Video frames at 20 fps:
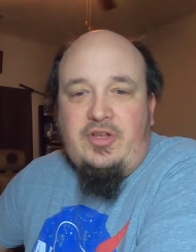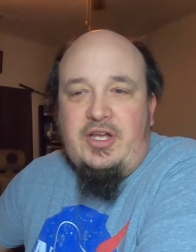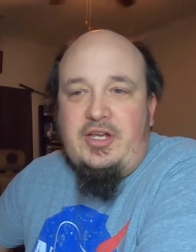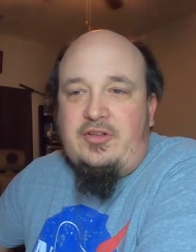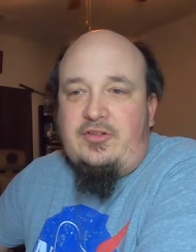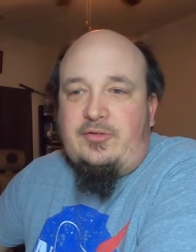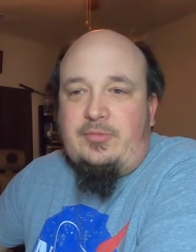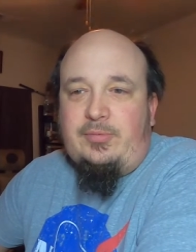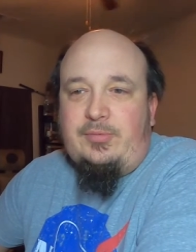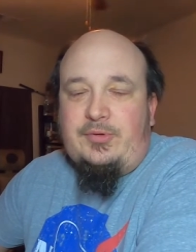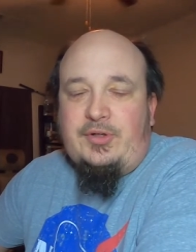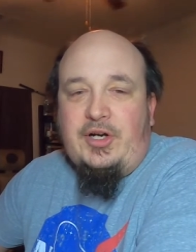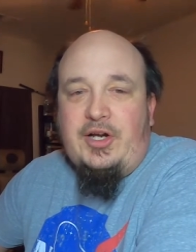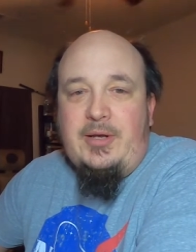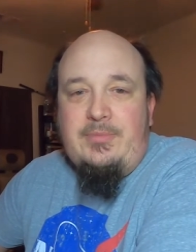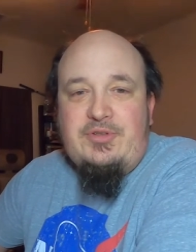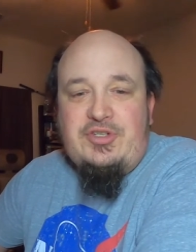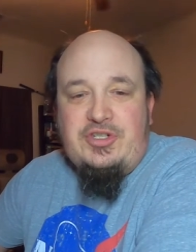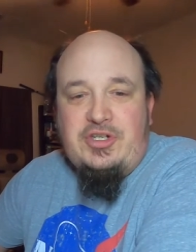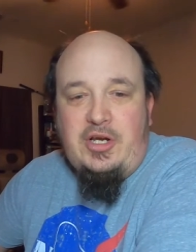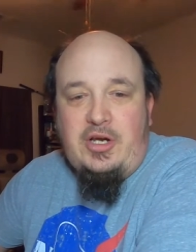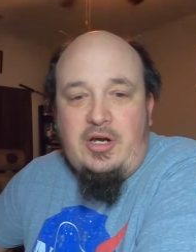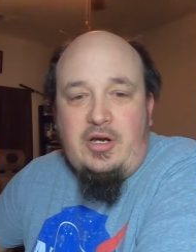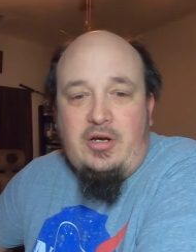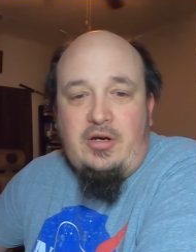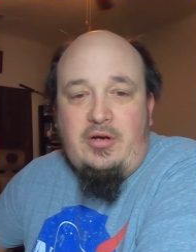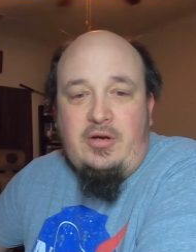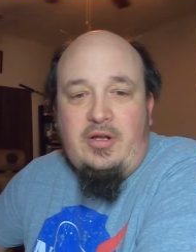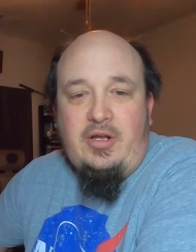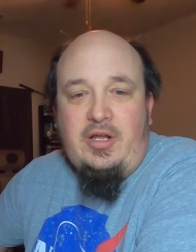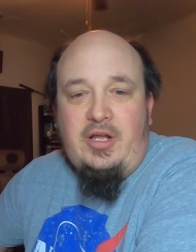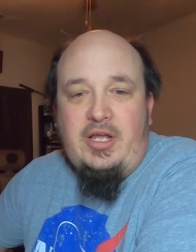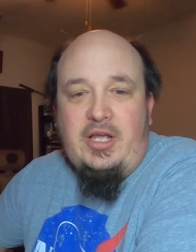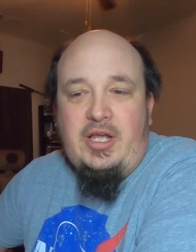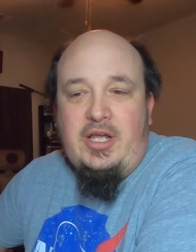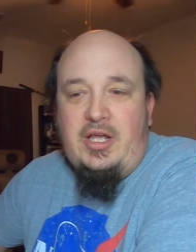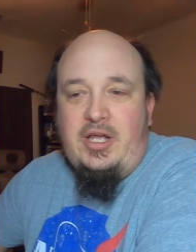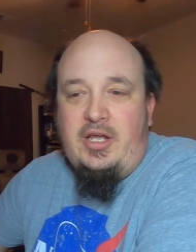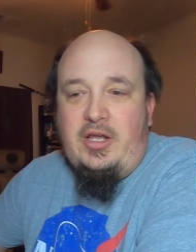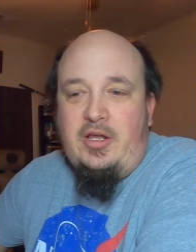Like, subscribe, share,
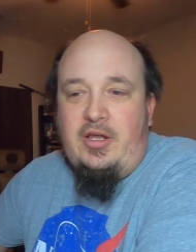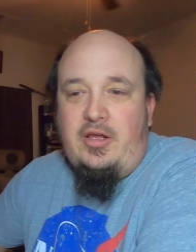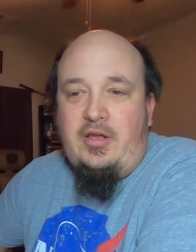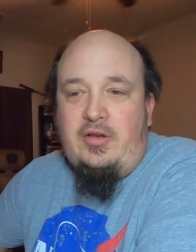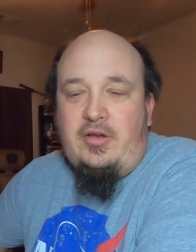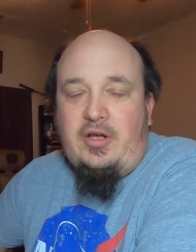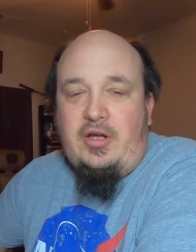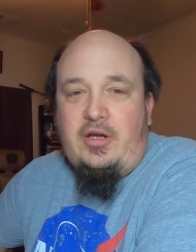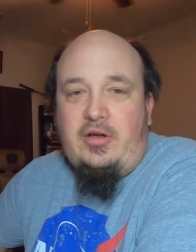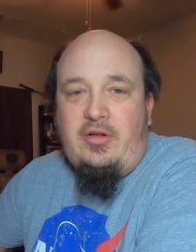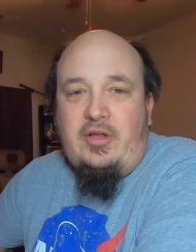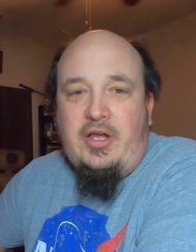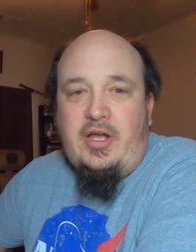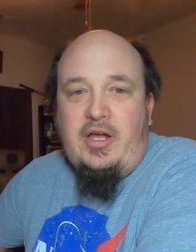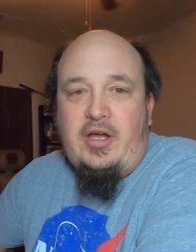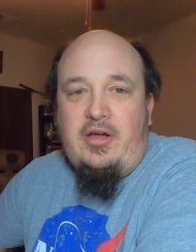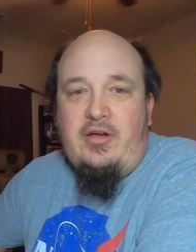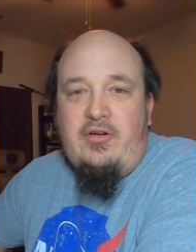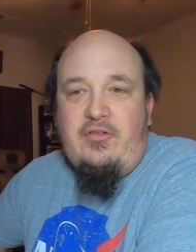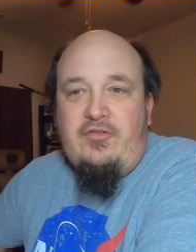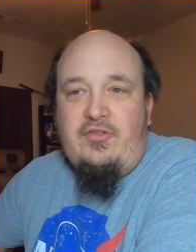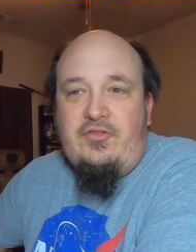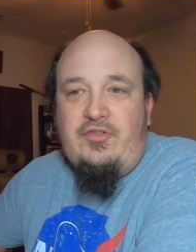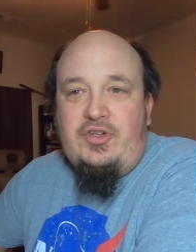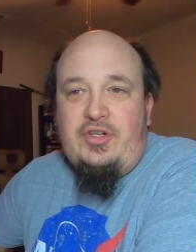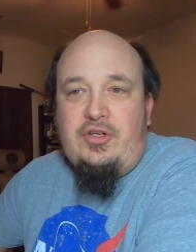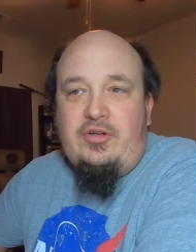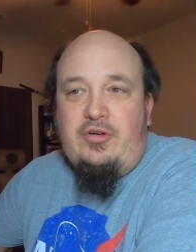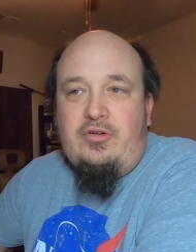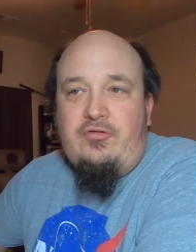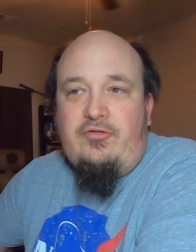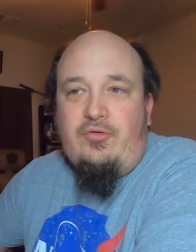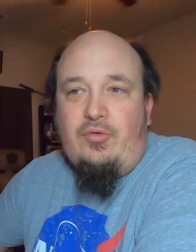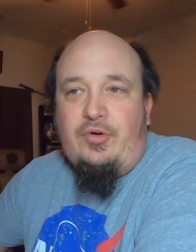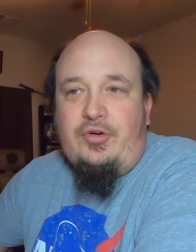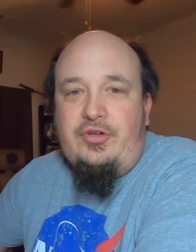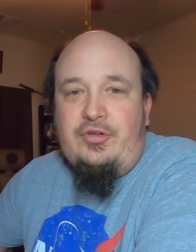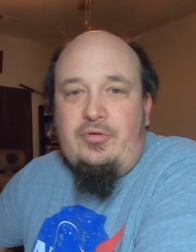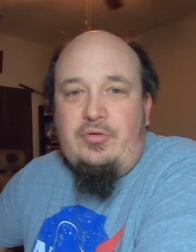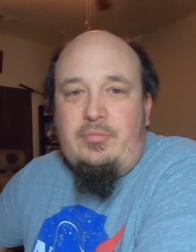and I'll have a video
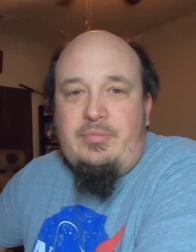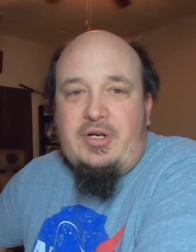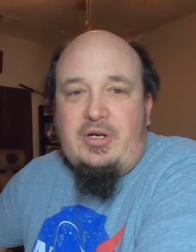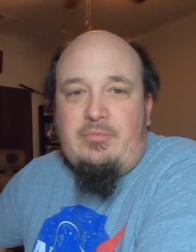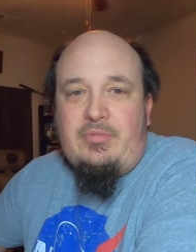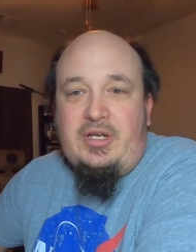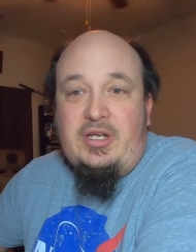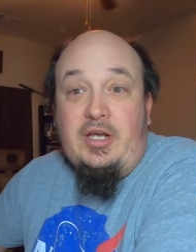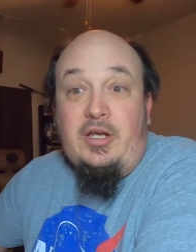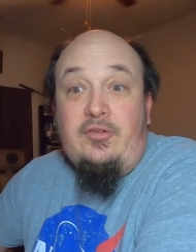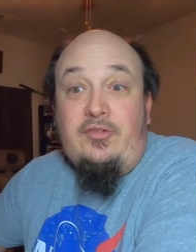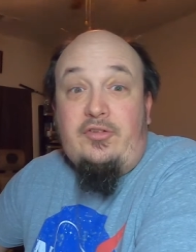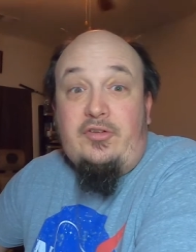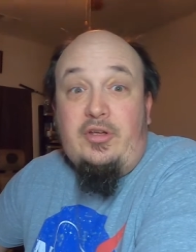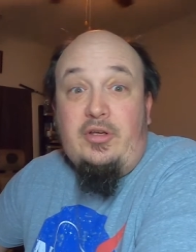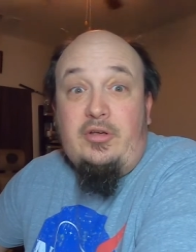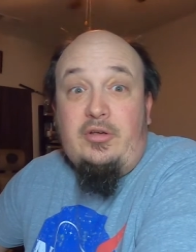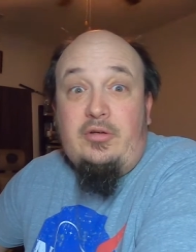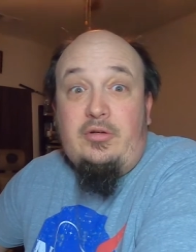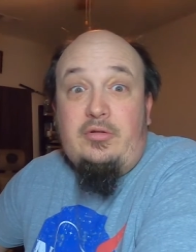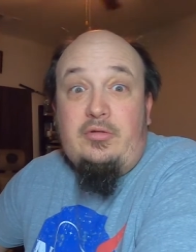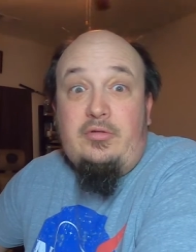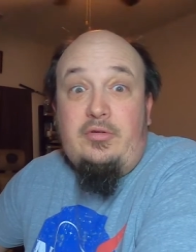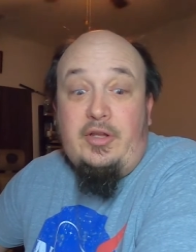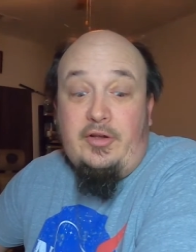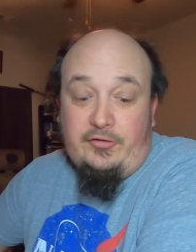for you about my 8 scale